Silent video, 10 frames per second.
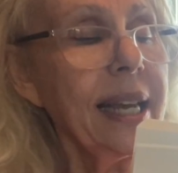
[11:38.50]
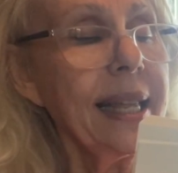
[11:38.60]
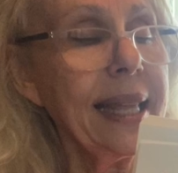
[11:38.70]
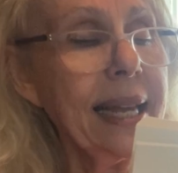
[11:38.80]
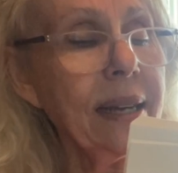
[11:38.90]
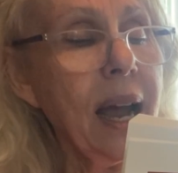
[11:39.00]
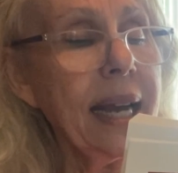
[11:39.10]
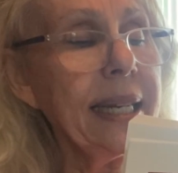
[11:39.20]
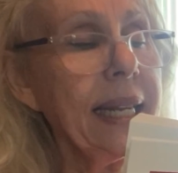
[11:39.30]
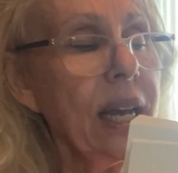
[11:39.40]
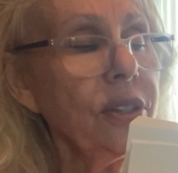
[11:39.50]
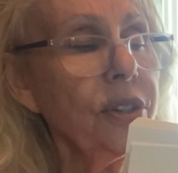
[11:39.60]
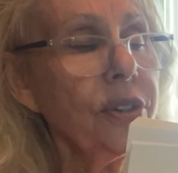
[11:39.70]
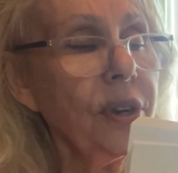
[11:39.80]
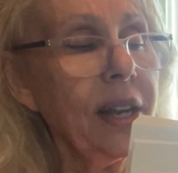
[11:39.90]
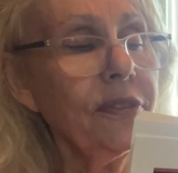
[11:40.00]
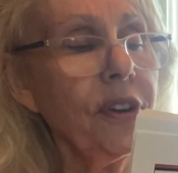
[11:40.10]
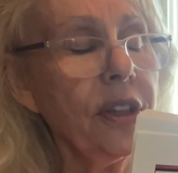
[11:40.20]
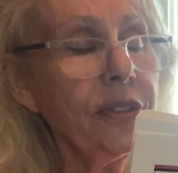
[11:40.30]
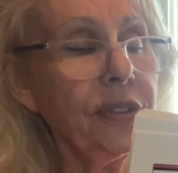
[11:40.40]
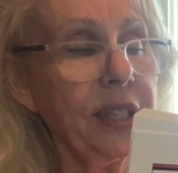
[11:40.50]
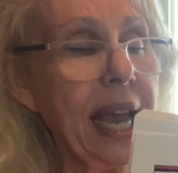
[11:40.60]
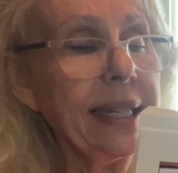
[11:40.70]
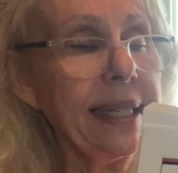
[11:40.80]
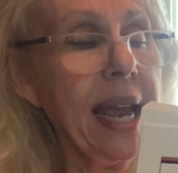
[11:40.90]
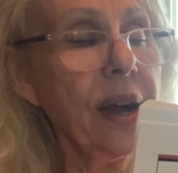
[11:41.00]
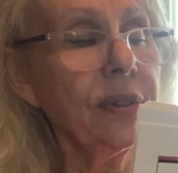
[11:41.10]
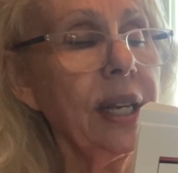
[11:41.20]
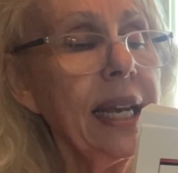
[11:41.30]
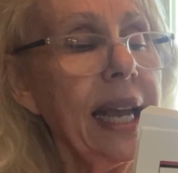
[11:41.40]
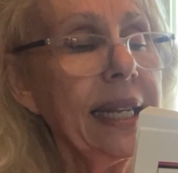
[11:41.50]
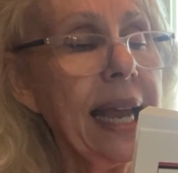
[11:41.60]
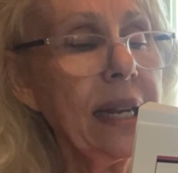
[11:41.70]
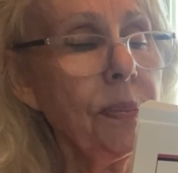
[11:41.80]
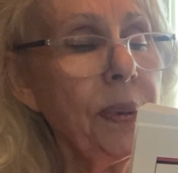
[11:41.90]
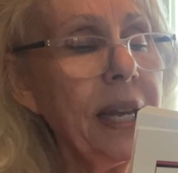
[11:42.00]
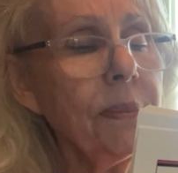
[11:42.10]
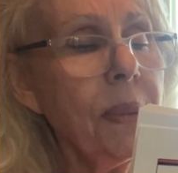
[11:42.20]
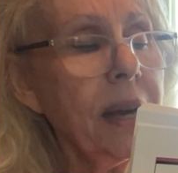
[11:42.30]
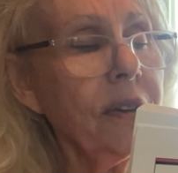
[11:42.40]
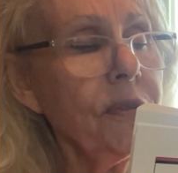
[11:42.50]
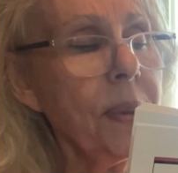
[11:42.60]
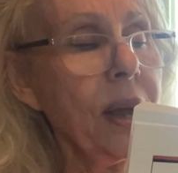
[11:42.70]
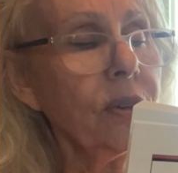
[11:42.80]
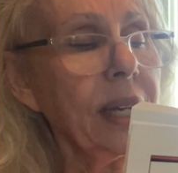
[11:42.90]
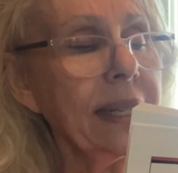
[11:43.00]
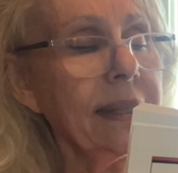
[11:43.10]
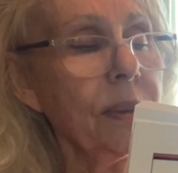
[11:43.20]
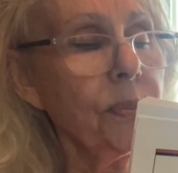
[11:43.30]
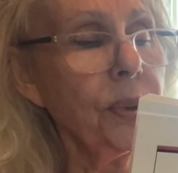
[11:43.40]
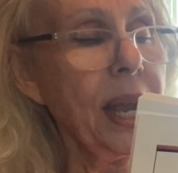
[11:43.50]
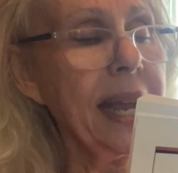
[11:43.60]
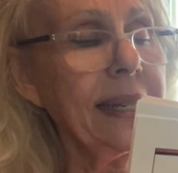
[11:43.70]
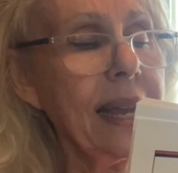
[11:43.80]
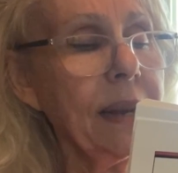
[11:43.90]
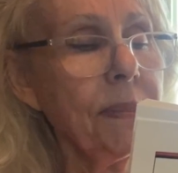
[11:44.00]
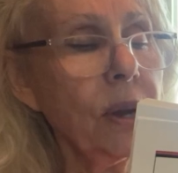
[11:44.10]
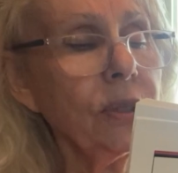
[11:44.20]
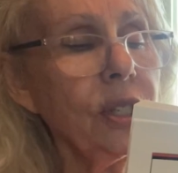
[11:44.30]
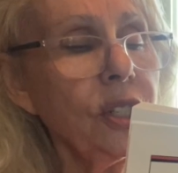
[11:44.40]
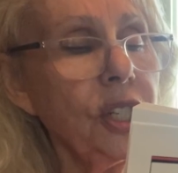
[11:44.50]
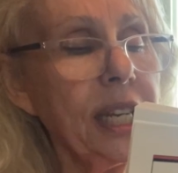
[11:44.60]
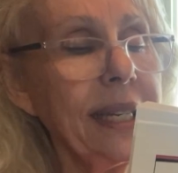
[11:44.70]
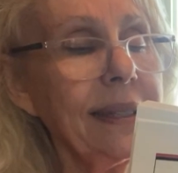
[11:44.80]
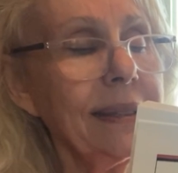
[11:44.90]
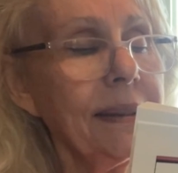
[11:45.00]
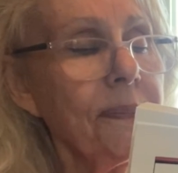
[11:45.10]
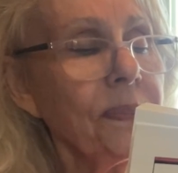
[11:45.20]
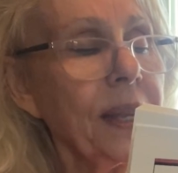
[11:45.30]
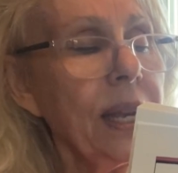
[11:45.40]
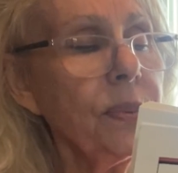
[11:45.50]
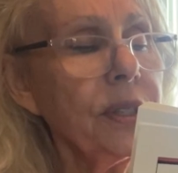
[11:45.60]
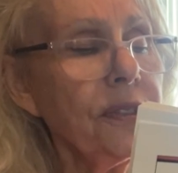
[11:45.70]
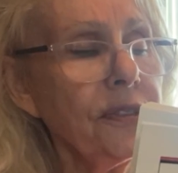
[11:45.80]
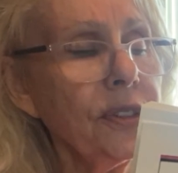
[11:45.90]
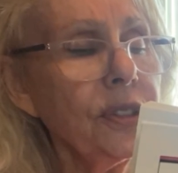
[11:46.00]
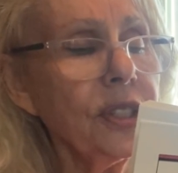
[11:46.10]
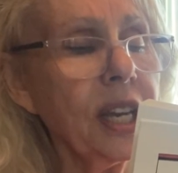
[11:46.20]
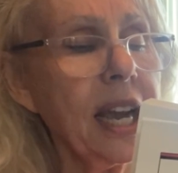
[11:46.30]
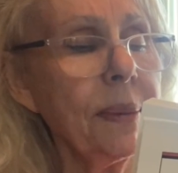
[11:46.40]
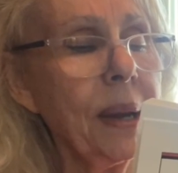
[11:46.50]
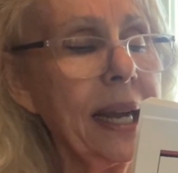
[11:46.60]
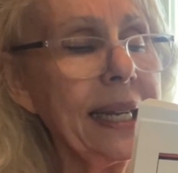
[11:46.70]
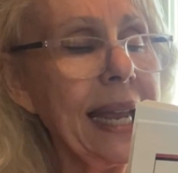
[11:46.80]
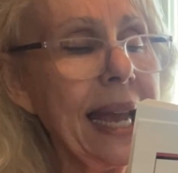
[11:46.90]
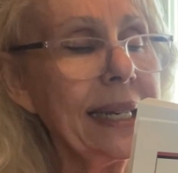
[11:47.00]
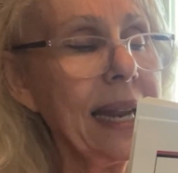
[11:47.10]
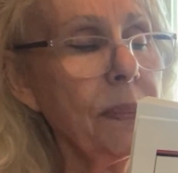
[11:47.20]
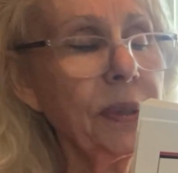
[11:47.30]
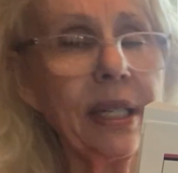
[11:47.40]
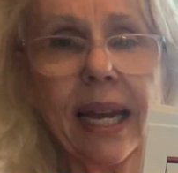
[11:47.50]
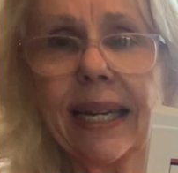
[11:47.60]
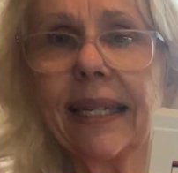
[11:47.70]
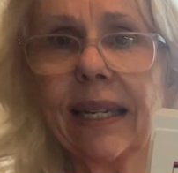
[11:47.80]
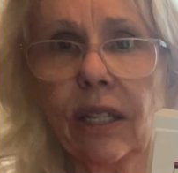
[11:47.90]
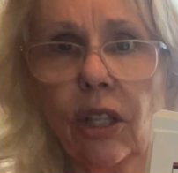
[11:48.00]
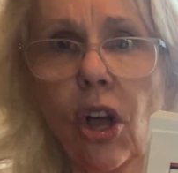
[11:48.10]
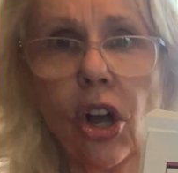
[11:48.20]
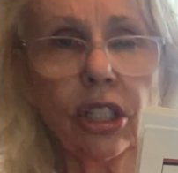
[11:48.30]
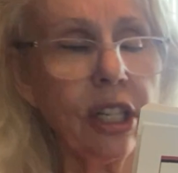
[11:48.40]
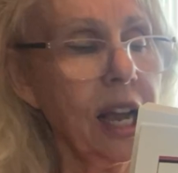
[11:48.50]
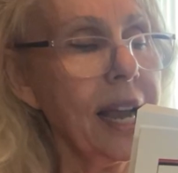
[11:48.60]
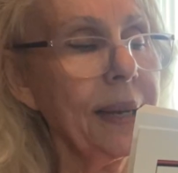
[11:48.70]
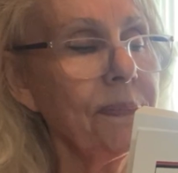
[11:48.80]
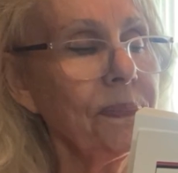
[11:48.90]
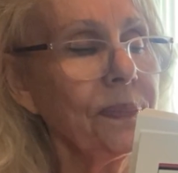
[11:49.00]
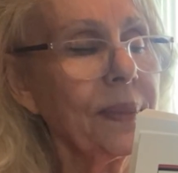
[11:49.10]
Then Heidi and her grandfather sat down and had a big mug of milk and some bread and melted cheese. It was the first time Heidi had an appetite in a long time.